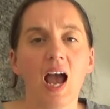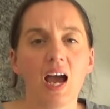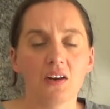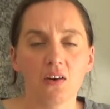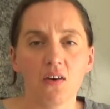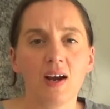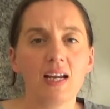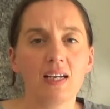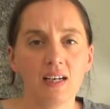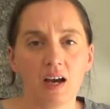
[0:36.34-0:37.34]
and
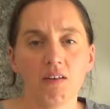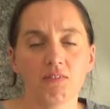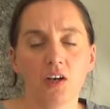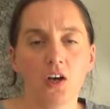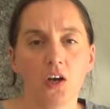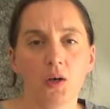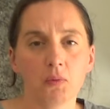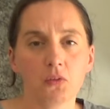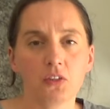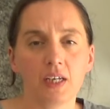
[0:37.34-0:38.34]
I love a herb
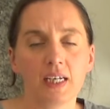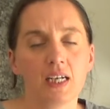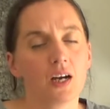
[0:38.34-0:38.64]
tea.